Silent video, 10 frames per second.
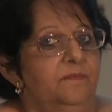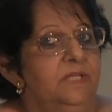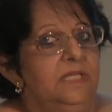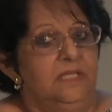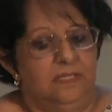for
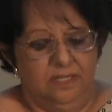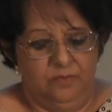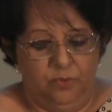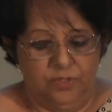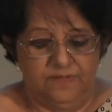me,
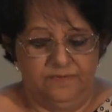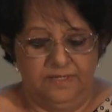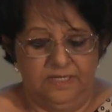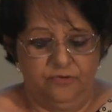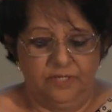and what is
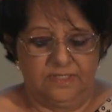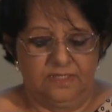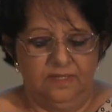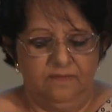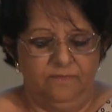very
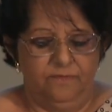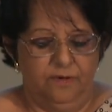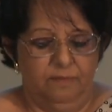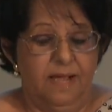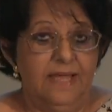interesting
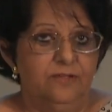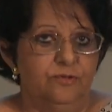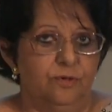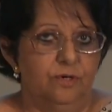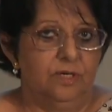for my
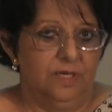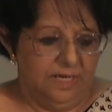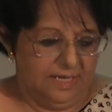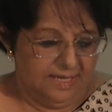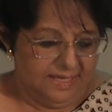talk,
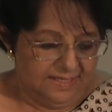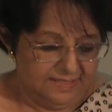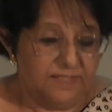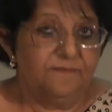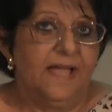
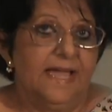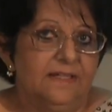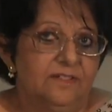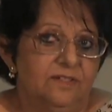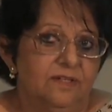is the
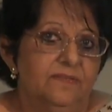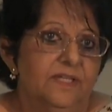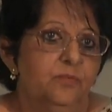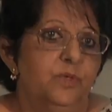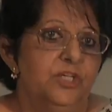fact
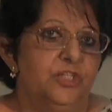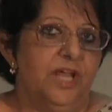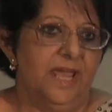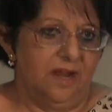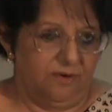that we
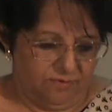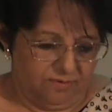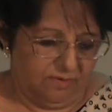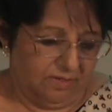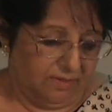share,
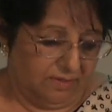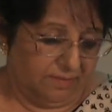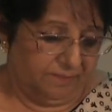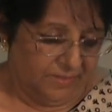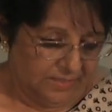
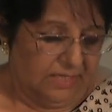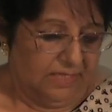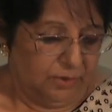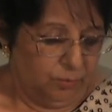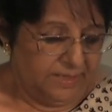uh,
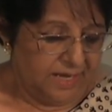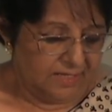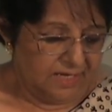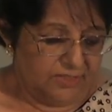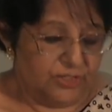the Umm
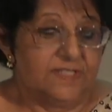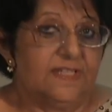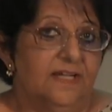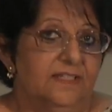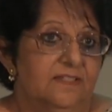an-Nar culture
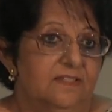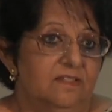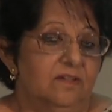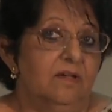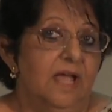sites
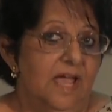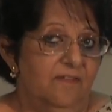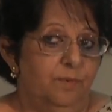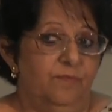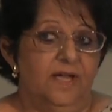
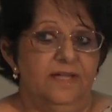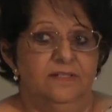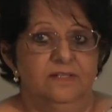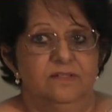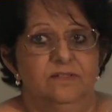have
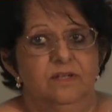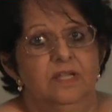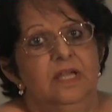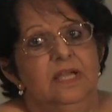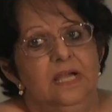provided
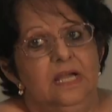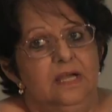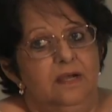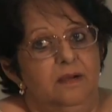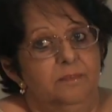
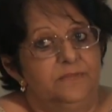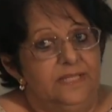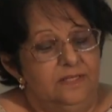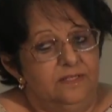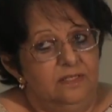um,
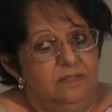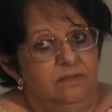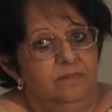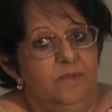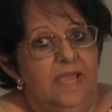data
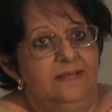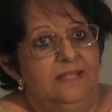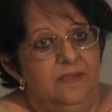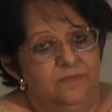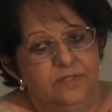and
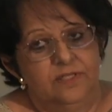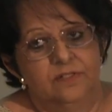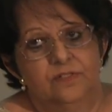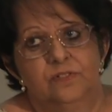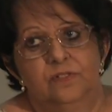
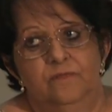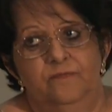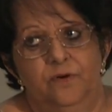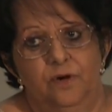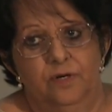evidence
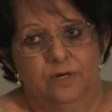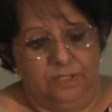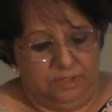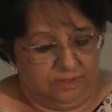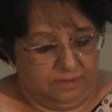
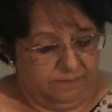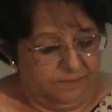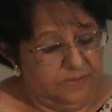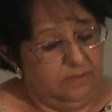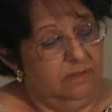for um,
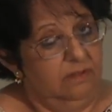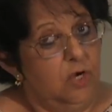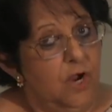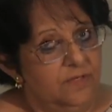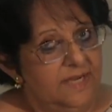Uh,
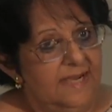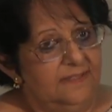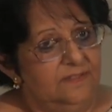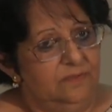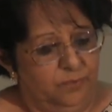
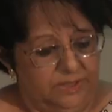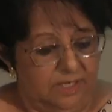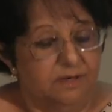contacts with the